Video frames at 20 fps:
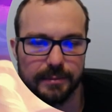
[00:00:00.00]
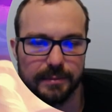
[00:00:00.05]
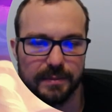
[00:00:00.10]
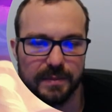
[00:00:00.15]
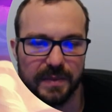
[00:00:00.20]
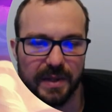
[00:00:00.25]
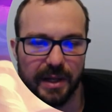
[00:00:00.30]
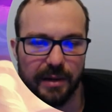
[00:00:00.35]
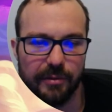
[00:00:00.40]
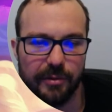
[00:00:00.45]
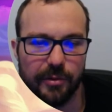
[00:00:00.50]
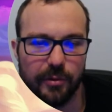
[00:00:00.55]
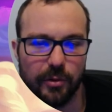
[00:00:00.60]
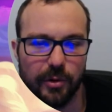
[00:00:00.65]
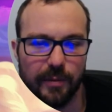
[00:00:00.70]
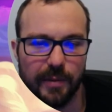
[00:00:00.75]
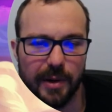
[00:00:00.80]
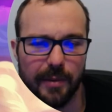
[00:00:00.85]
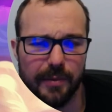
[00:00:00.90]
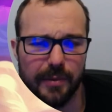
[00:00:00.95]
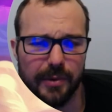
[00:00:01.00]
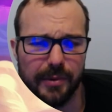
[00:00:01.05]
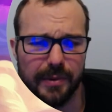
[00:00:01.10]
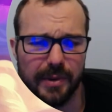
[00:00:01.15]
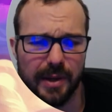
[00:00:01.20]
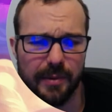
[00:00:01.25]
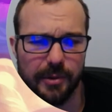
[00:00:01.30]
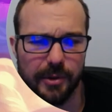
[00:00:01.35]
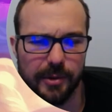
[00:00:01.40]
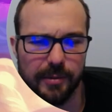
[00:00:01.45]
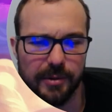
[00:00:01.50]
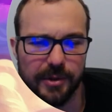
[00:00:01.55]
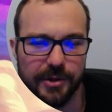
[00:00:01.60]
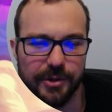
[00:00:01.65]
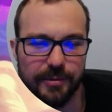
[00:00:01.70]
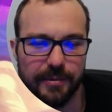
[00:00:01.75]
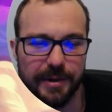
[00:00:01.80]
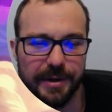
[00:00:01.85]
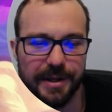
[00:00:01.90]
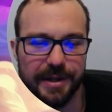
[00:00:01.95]
They have a Storm Nebula
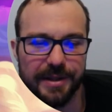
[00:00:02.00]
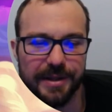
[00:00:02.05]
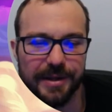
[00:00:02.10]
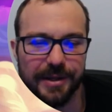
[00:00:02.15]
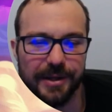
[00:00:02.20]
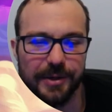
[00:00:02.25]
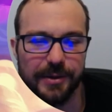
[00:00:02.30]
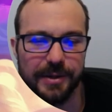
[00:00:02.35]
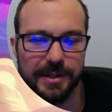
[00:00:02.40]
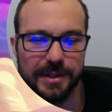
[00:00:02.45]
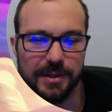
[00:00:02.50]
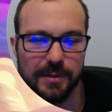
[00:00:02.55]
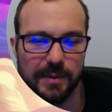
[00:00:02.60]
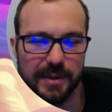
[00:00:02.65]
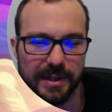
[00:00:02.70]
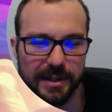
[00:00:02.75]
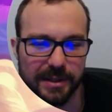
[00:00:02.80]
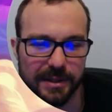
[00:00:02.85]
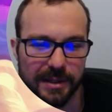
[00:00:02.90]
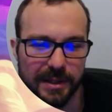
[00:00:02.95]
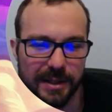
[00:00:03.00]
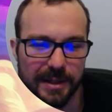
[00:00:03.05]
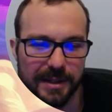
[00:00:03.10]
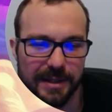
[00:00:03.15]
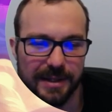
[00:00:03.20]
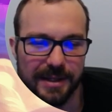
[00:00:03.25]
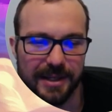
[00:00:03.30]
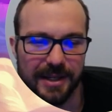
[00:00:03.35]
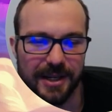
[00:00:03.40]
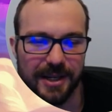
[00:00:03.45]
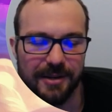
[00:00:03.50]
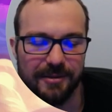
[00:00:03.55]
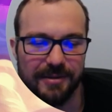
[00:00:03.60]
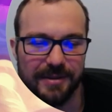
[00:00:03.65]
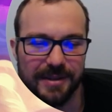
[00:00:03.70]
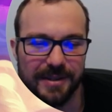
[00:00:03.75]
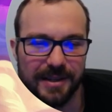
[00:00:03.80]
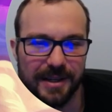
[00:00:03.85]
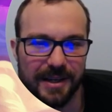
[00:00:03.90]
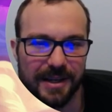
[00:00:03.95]
Plunder Punny thing going as well.
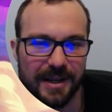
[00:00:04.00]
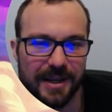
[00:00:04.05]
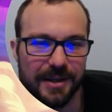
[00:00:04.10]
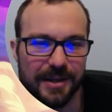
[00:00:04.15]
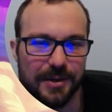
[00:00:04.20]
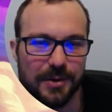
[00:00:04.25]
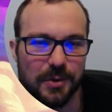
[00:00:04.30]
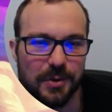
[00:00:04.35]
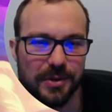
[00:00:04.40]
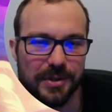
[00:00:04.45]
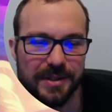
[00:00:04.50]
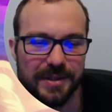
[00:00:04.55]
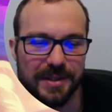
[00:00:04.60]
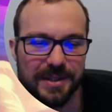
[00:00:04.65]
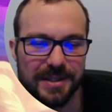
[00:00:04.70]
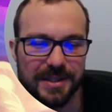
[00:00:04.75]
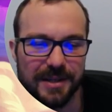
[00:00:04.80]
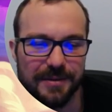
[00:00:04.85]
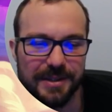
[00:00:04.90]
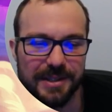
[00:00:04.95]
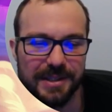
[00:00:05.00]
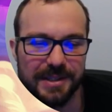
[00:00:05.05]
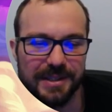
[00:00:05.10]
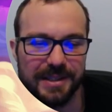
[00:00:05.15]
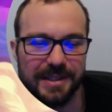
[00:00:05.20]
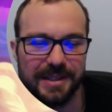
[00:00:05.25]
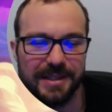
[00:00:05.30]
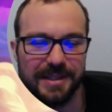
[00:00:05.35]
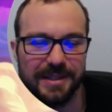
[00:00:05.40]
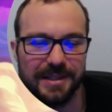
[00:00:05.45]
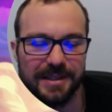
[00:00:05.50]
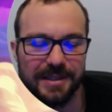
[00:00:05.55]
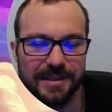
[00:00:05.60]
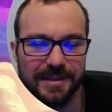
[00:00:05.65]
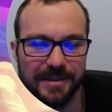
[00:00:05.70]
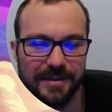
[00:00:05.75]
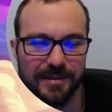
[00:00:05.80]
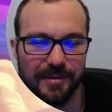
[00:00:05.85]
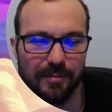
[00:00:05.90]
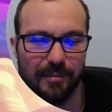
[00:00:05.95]
And kind of cool that they summoned
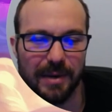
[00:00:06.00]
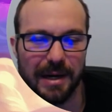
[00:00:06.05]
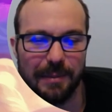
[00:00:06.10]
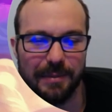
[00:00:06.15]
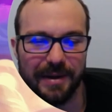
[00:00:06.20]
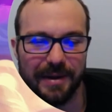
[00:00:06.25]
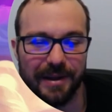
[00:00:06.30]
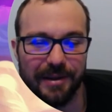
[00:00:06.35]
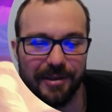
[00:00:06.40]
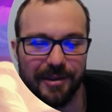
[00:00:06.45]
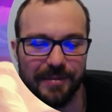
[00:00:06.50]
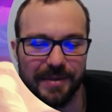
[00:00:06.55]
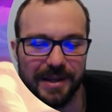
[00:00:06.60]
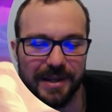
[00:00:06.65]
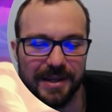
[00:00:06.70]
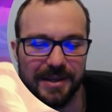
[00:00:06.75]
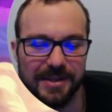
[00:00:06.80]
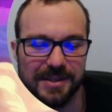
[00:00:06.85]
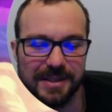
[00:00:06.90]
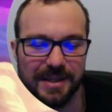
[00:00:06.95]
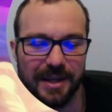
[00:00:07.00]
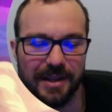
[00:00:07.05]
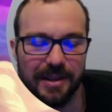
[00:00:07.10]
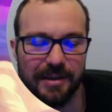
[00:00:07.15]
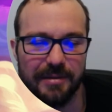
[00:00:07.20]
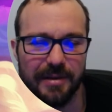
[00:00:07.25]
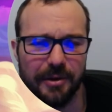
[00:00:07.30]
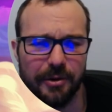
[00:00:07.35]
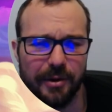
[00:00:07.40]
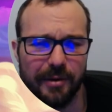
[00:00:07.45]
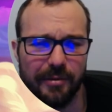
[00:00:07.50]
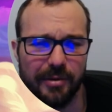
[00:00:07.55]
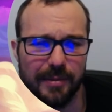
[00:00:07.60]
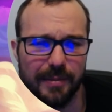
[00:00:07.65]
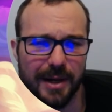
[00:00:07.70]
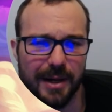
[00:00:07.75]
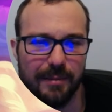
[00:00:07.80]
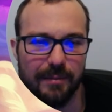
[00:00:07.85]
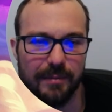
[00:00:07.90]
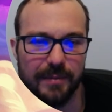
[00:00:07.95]
Mop and something else and got the value off the
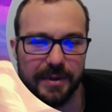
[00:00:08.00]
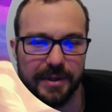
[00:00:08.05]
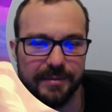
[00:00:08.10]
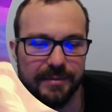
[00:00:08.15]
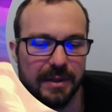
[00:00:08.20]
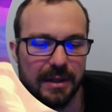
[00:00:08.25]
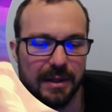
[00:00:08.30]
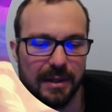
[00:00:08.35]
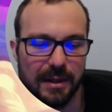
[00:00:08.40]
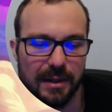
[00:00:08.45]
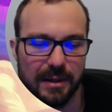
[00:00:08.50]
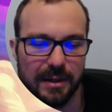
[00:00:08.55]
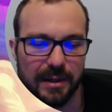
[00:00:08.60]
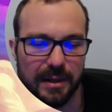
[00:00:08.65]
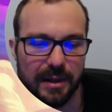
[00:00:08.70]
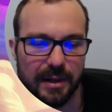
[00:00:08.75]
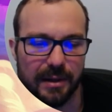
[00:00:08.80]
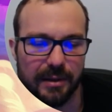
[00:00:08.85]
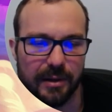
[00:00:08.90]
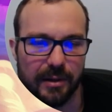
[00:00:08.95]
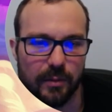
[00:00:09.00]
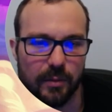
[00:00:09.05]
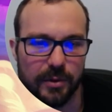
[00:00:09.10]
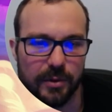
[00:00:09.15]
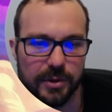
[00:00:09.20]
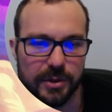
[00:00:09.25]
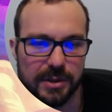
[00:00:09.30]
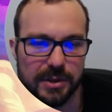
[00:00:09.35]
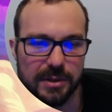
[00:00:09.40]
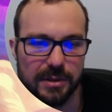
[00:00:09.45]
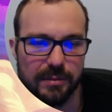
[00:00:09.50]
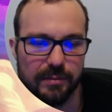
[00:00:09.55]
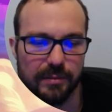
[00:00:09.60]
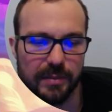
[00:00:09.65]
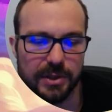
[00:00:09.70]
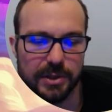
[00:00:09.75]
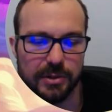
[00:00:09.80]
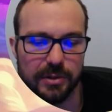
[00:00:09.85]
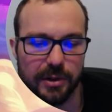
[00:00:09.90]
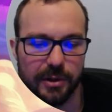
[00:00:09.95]
Mop, but yeah, I think we're just
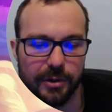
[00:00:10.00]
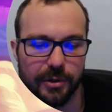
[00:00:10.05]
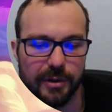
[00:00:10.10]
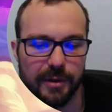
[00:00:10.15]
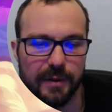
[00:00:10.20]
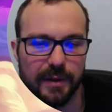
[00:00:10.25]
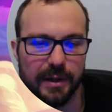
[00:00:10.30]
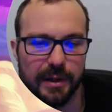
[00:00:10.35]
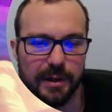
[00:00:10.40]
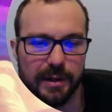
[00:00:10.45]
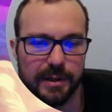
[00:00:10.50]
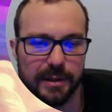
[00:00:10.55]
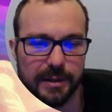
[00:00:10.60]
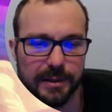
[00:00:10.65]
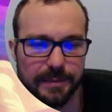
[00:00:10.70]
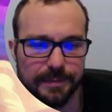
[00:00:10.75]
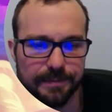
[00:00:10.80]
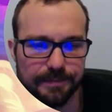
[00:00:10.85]
much stronger than they are.